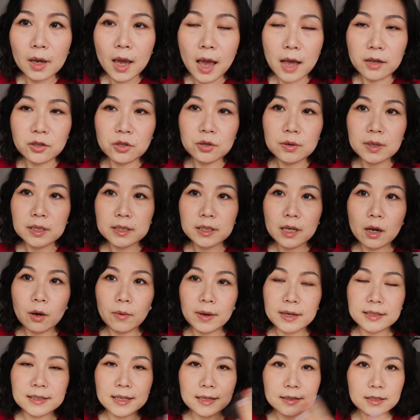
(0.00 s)
As you can
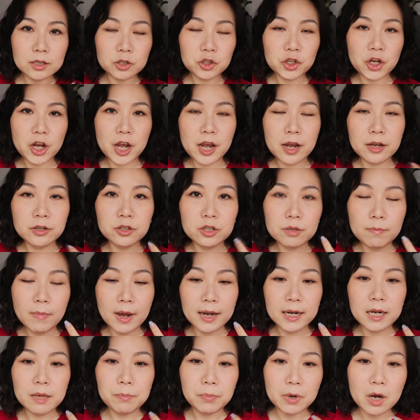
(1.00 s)
tell, it doesn't change
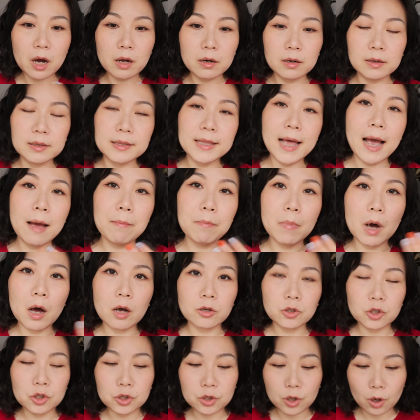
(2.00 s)
my lip color that
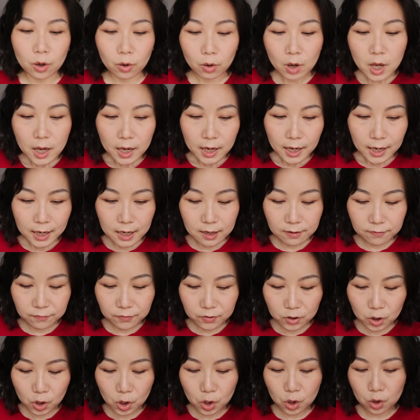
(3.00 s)
much. So
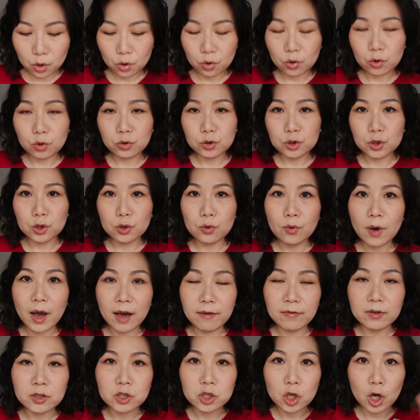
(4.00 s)
if you do
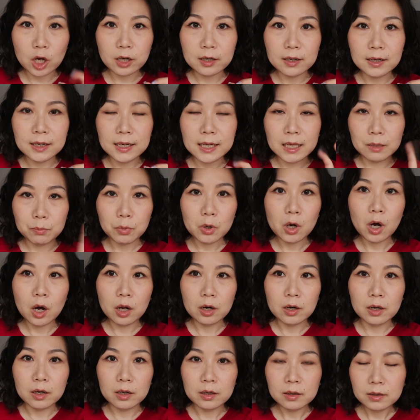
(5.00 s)
have a darker lip
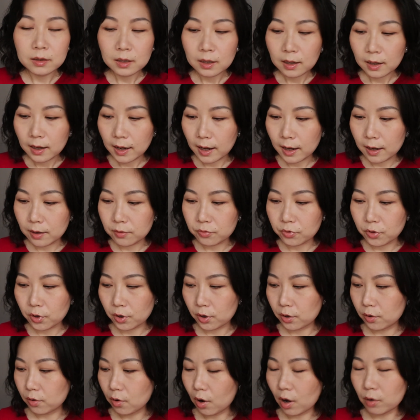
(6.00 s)
color,
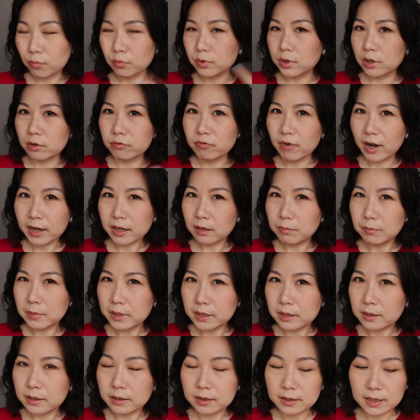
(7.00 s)
then I wouldn't
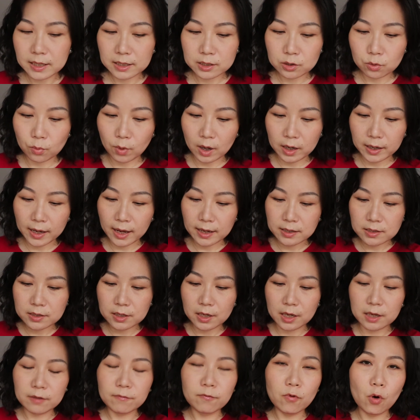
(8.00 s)
recommend this one,
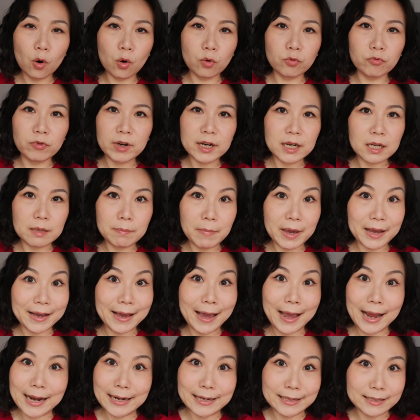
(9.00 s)
as it won't really
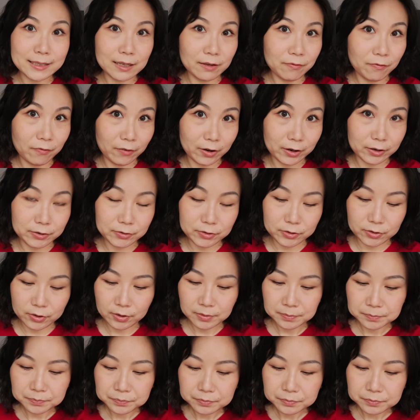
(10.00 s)
make any difference